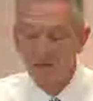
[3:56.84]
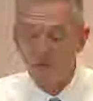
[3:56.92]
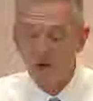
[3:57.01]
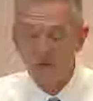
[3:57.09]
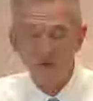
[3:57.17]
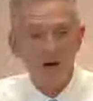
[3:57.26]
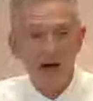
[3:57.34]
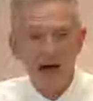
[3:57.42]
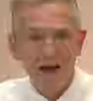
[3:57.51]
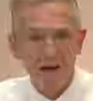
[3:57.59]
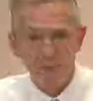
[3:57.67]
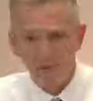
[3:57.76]
first of all,
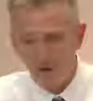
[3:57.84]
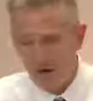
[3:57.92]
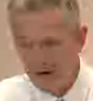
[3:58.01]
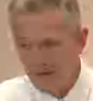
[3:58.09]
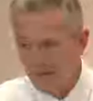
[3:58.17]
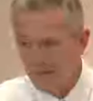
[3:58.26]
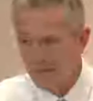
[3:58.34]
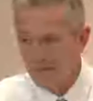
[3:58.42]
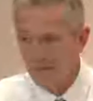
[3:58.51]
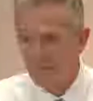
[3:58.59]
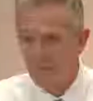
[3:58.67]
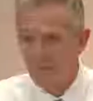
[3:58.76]
how to pray.
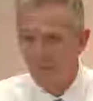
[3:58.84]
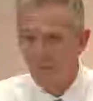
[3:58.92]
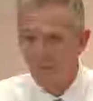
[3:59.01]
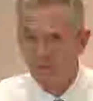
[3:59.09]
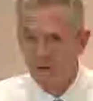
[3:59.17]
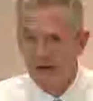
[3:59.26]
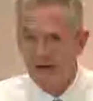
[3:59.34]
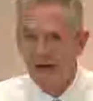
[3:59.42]
How,